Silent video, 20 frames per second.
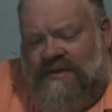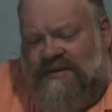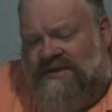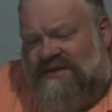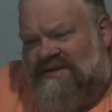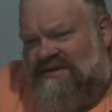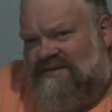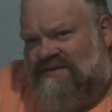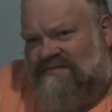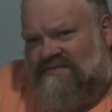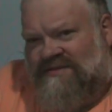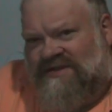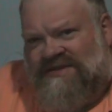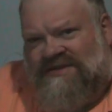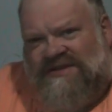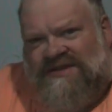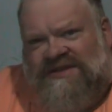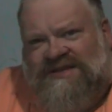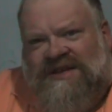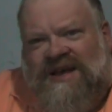just,
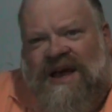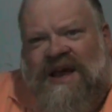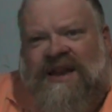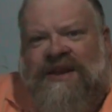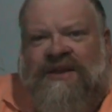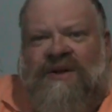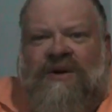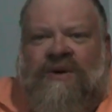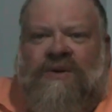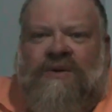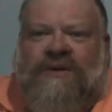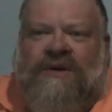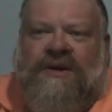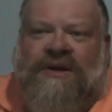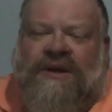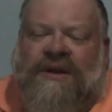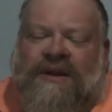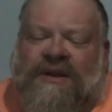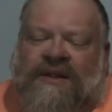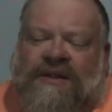just a side note,
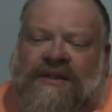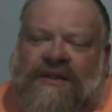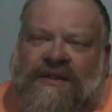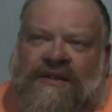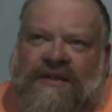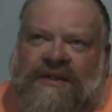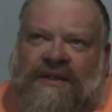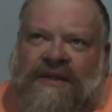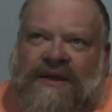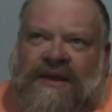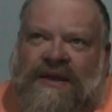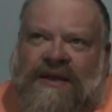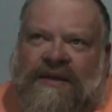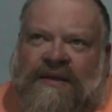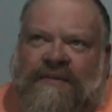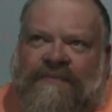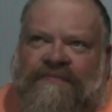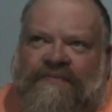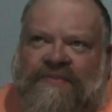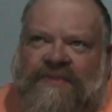and they,